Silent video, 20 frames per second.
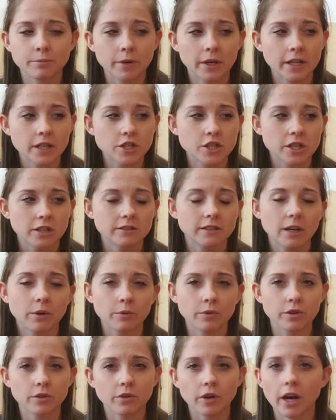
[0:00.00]
but I shared that
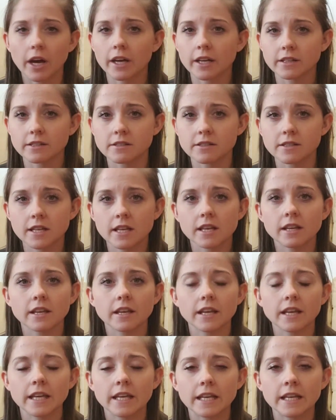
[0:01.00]
with you guys
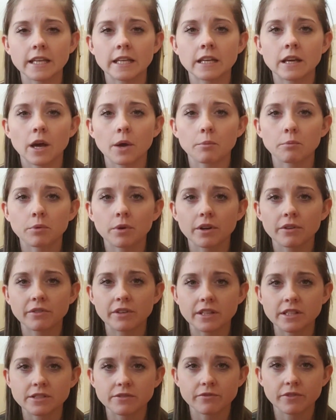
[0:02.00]
in a
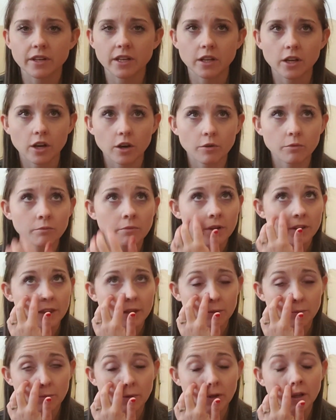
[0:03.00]
previous video, I
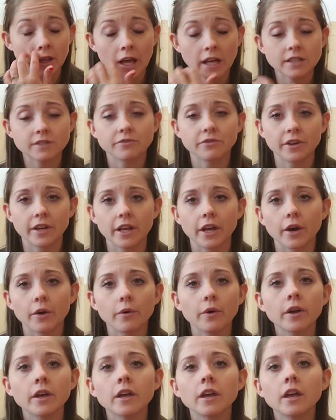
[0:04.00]
think my last video.